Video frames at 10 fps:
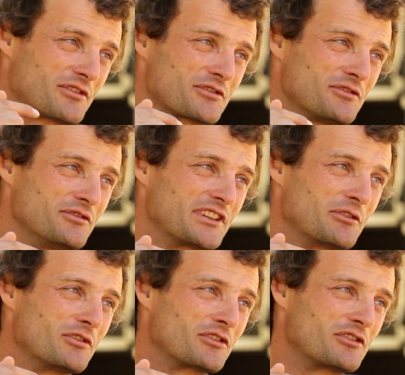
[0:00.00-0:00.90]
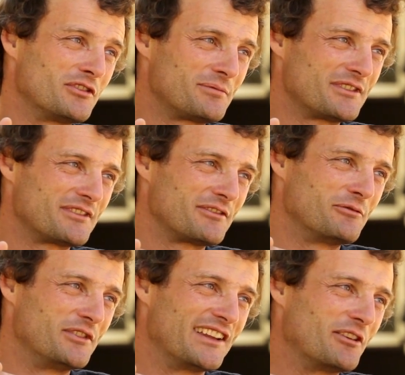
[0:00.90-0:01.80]
cross country World Cup,
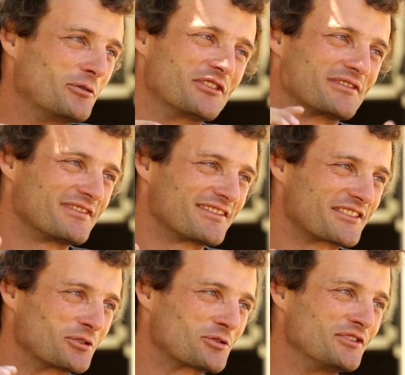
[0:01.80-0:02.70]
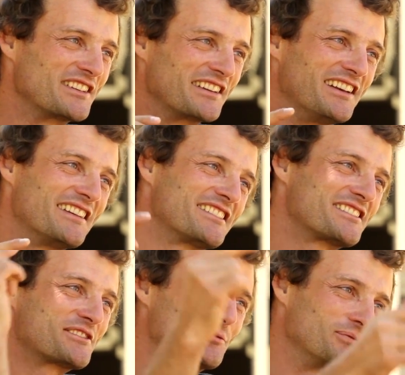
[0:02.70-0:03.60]
with our cross country
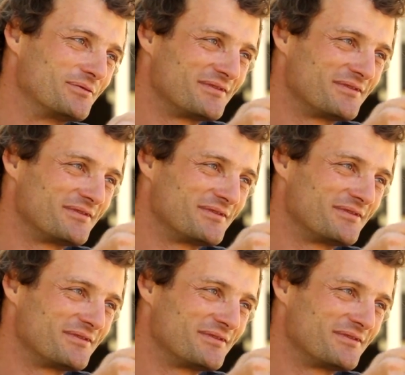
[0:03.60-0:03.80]
gliders to